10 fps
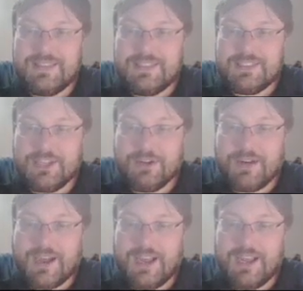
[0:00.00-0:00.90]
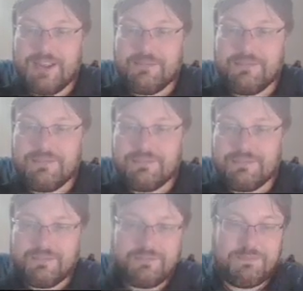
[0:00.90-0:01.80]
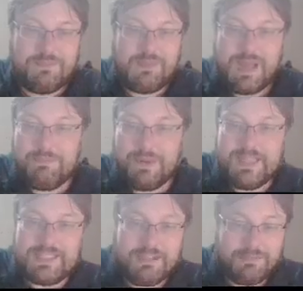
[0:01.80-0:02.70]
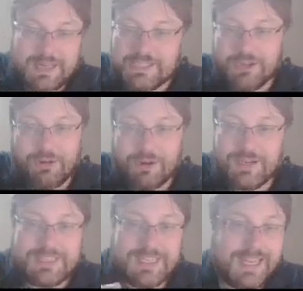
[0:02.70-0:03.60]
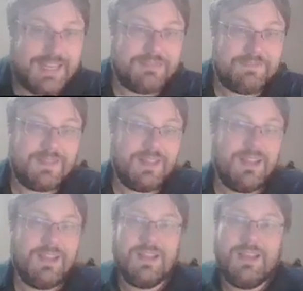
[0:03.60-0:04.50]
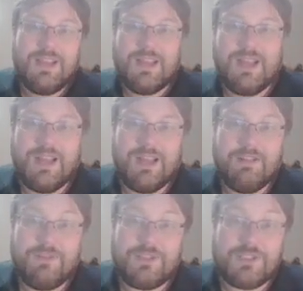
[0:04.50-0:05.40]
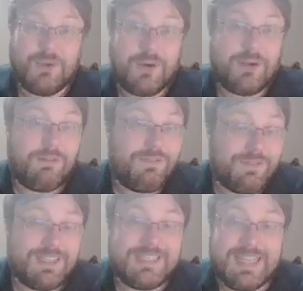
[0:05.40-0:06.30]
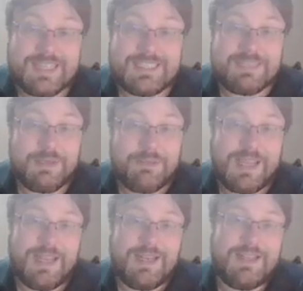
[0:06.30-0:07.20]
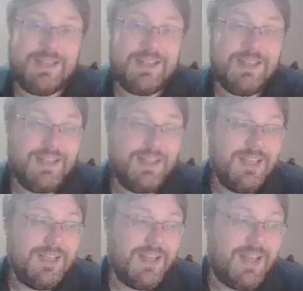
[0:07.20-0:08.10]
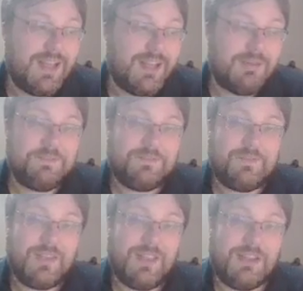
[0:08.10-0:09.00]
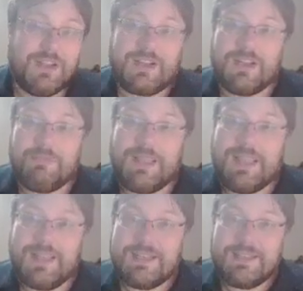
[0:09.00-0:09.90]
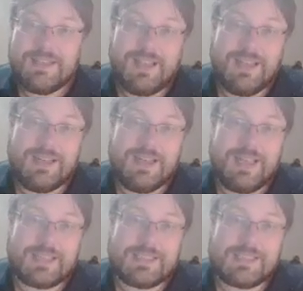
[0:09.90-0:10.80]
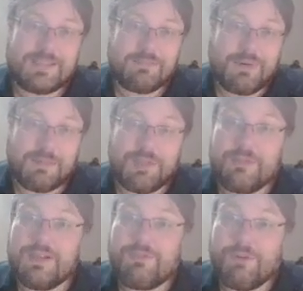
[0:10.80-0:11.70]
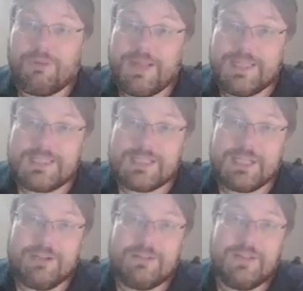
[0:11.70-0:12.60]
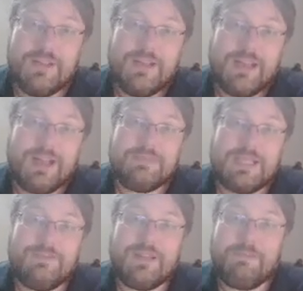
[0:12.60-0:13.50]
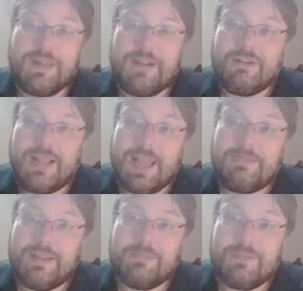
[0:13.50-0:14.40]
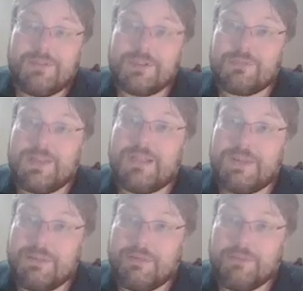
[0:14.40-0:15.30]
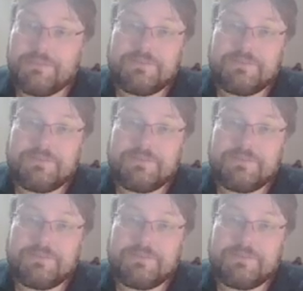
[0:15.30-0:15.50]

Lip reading: so I placed the rest of the order today, for 250 decks to be made. They're going to be in the next probably 3 to 4 weeks. So I'm definitely planning on having them the first week of April.